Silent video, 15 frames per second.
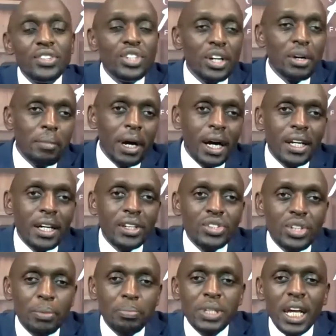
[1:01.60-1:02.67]
Jeremiah,
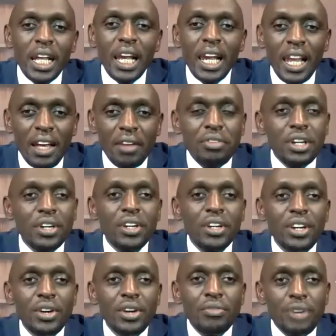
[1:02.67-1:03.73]
chapter eleven,
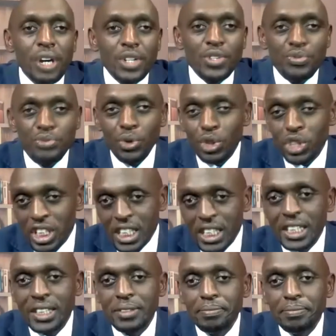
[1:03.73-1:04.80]
verse
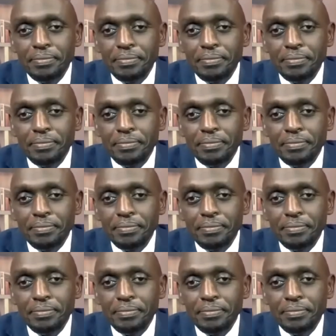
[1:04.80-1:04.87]
fourteen.